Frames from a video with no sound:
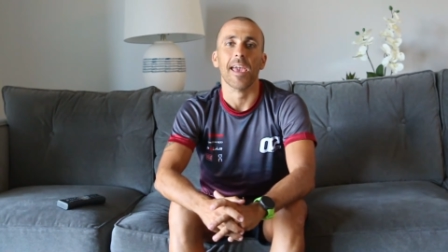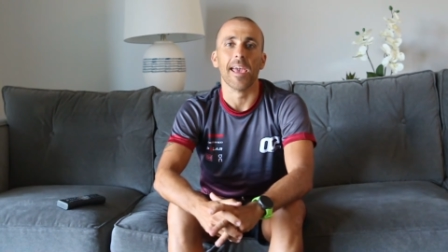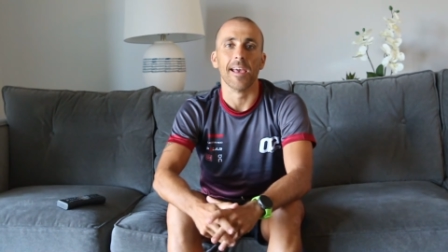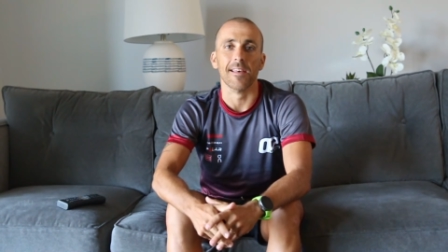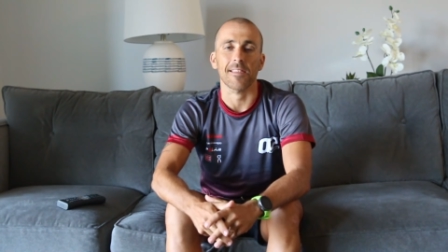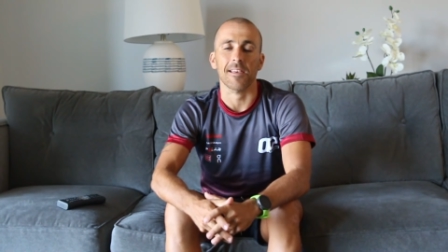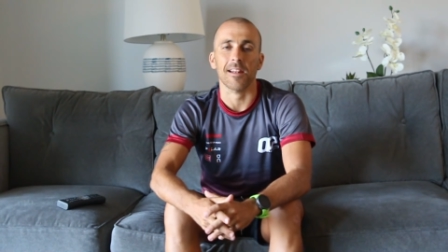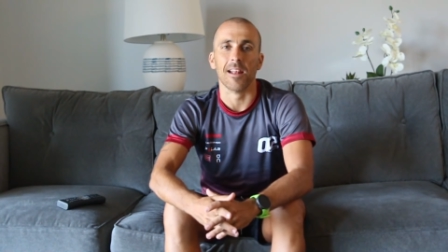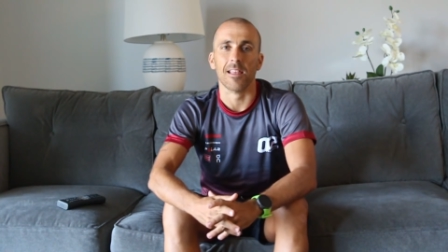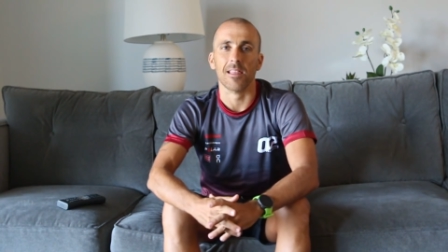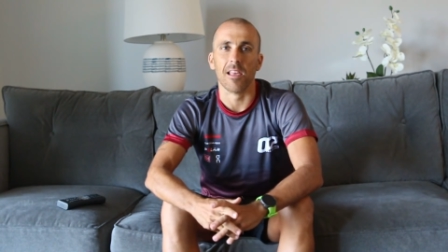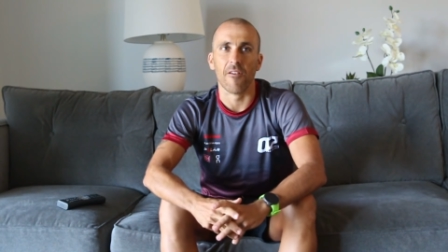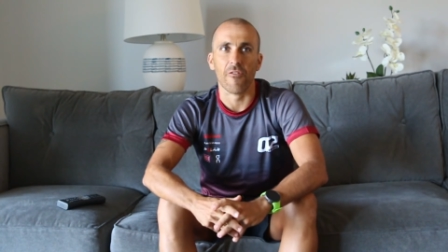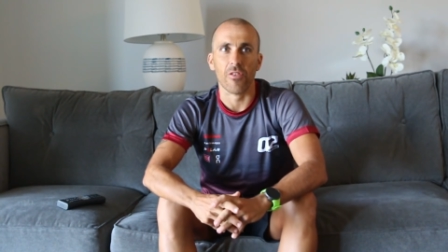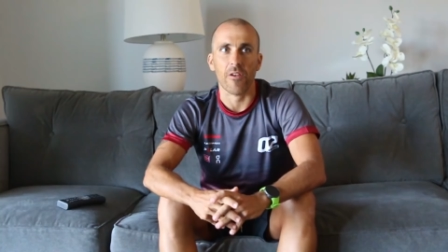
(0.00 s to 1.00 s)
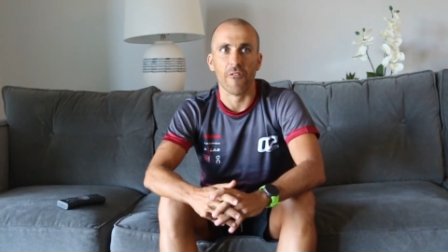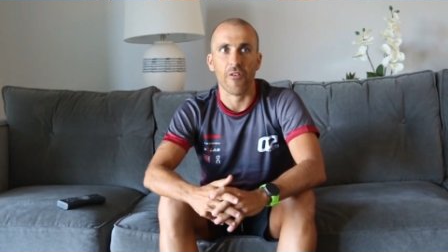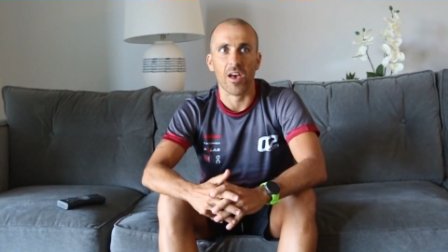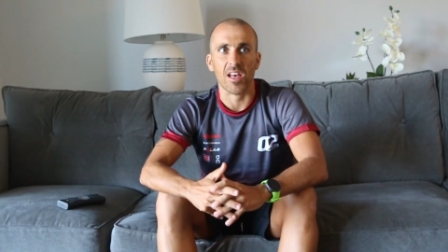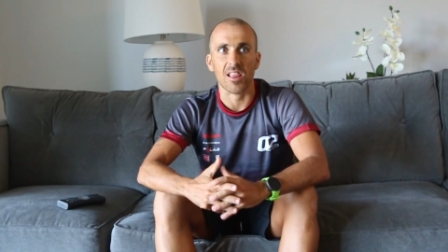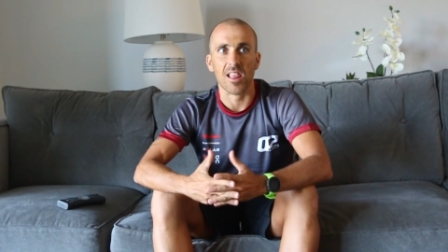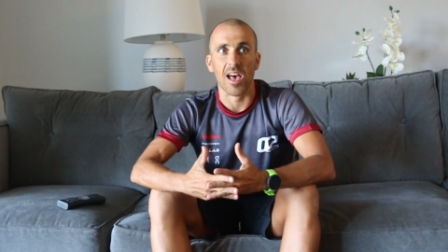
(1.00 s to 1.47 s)
head, and I definitely
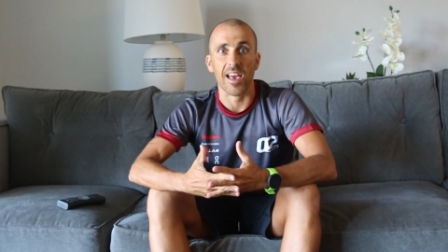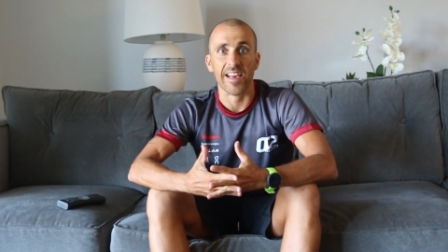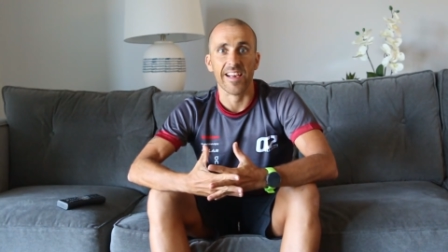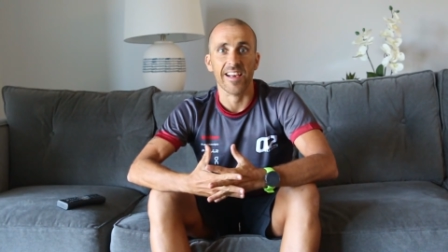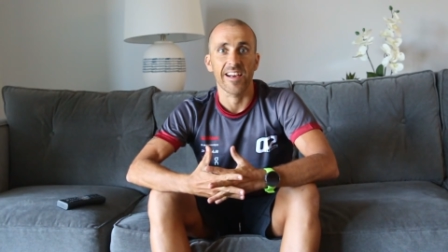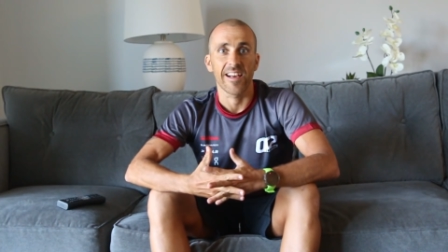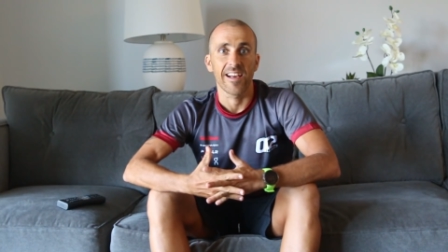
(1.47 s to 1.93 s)
felt like